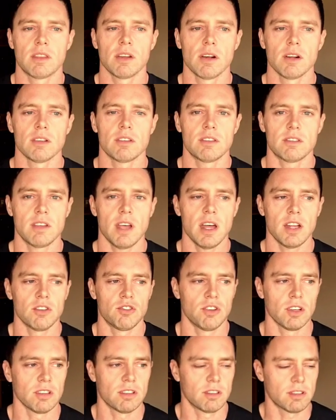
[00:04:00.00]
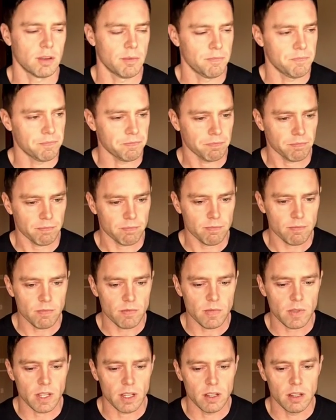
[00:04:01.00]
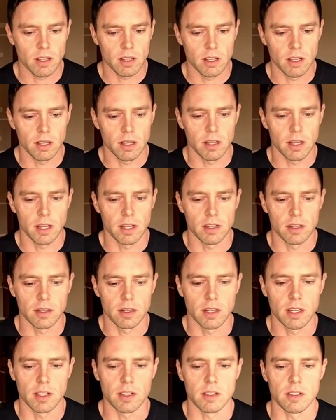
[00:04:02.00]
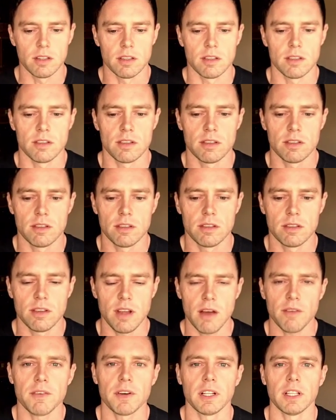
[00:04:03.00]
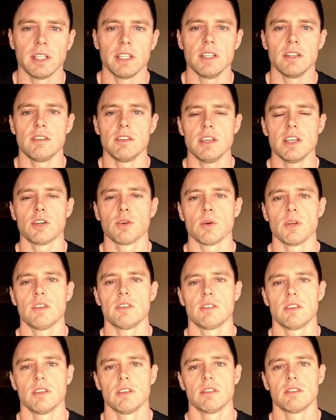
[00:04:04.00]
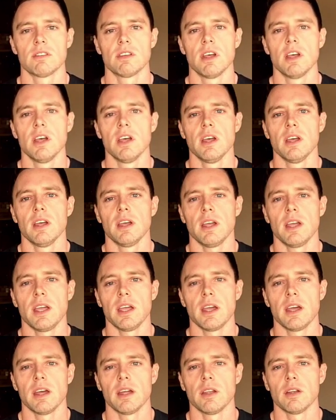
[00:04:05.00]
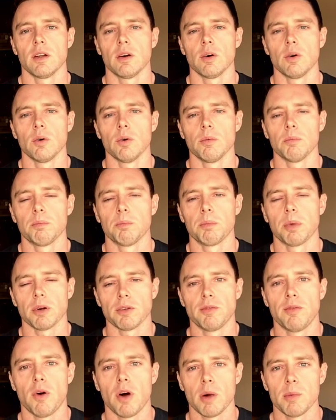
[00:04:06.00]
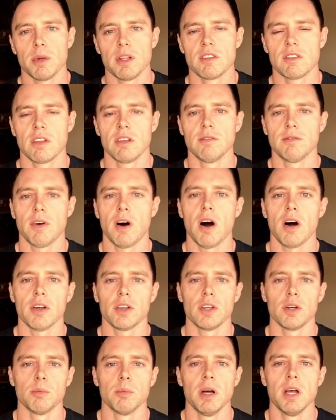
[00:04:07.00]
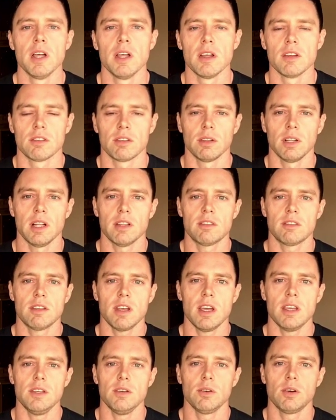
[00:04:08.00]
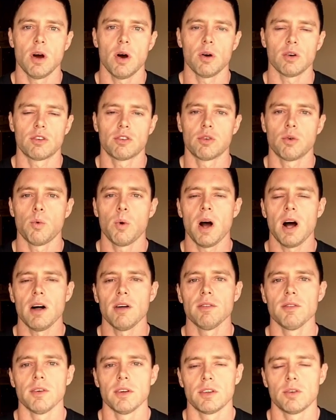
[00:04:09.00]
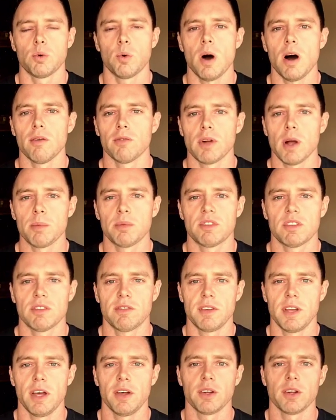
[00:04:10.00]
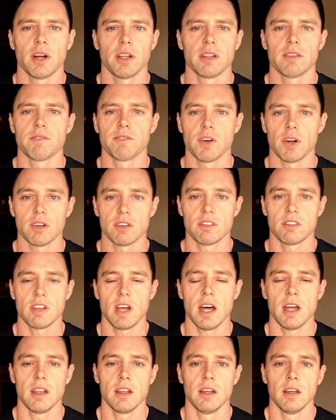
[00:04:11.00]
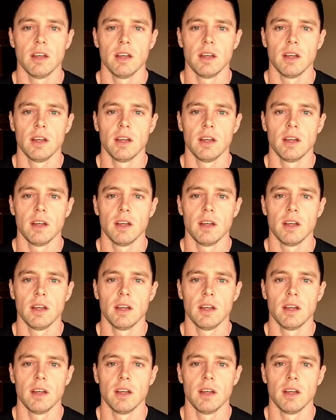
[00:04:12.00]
third set just, it definitely decreases in performance and volume. So let's say you go 12 reps to failure on the first set.